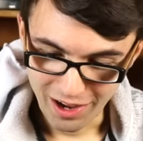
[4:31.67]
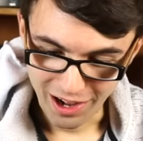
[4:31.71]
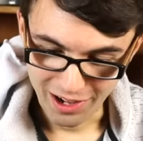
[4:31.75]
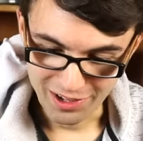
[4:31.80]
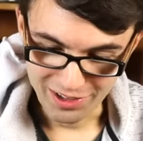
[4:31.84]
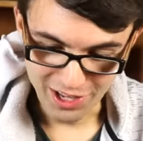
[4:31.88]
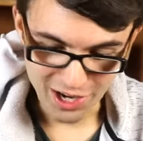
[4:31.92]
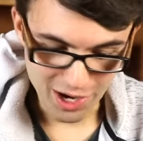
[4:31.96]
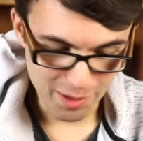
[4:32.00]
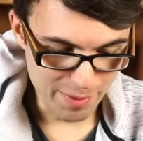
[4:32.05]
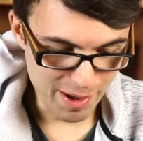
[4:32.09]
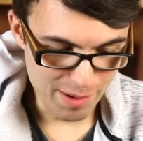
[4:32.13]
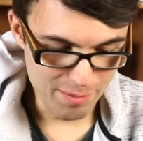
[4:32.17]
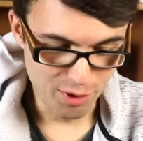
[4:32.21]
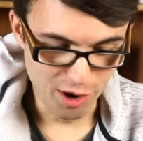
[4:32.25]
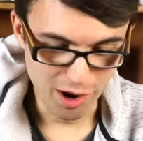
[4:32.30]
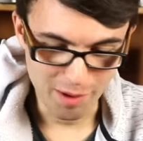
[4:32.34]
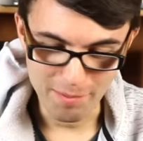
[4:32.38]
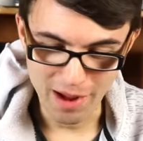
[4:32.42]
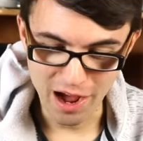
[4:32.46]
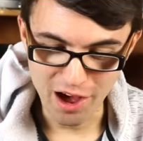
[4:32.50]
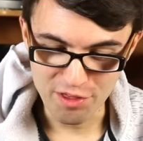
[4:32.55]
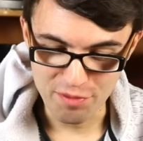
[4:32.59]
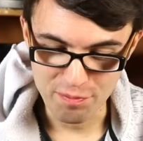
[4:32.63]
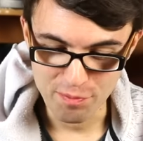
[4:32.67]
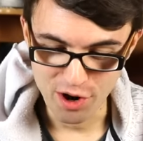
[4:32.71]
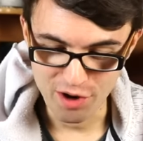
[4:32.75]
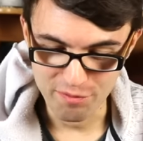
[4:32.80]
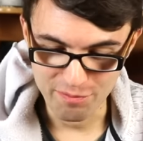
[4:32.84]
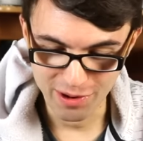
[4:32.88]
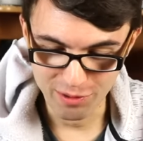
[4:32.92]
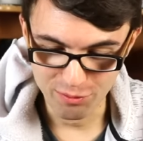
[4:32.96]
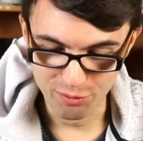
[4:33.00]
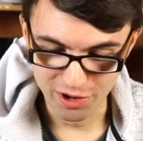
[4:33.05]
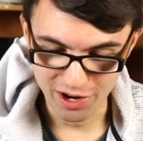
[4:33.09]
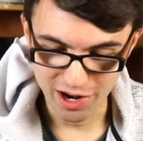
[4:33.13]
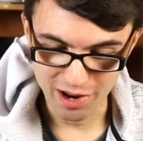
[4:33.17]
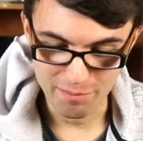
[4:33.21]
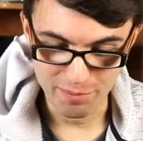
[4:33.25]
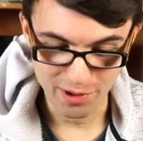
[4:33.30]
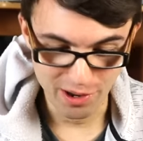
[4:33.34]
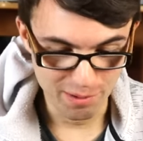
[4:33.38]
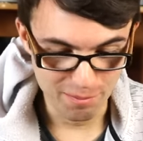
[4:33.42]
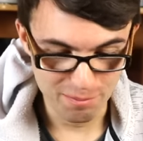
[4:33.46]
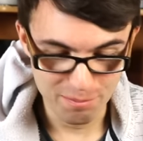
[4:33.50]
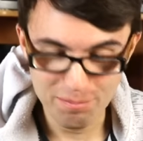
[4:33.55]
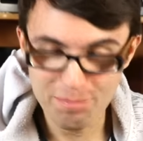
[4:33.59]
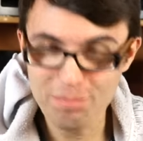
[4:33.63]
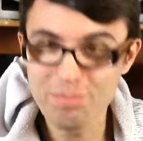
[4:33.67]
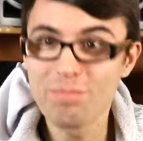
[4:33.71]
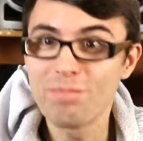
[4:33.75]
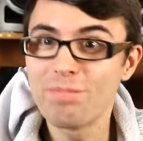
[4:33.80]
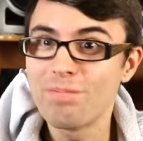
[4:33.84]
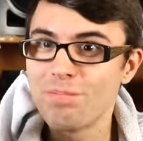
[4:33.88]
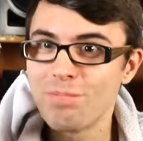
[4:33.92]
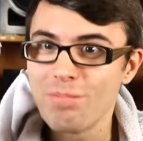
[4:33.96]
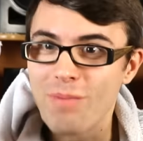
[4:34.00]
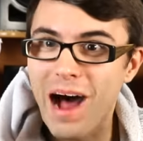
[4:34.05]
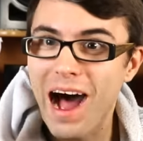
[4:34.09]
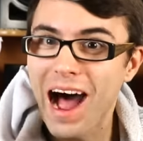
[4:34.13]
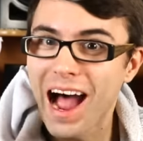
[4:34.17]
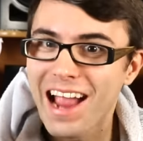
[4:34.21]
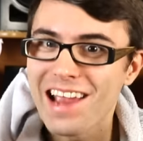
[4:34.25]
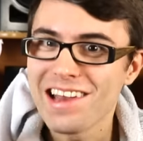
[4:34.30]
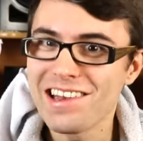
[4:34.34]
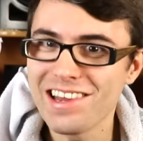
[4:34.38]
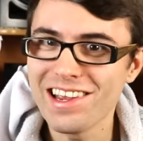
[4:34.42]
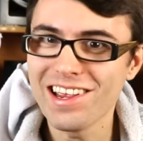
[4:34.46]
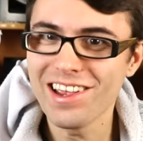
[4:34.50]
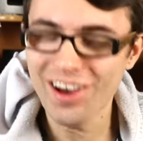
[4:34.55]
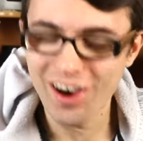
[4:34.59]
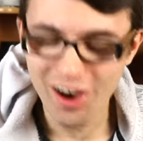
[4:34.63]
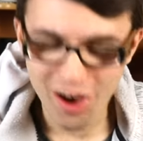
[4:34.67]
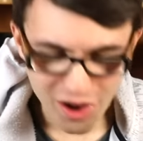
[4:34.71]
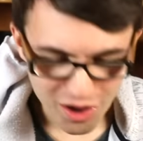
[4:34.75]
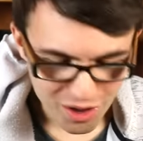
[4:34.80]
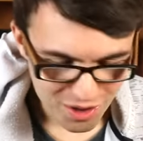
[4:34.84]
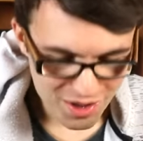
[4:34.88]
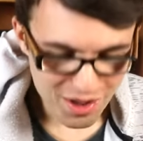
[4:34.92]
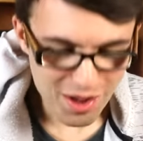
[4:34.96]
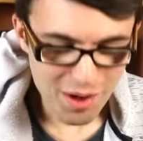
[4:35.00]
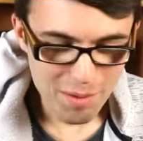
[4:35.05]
A little bit more mouth movement would have been ideal,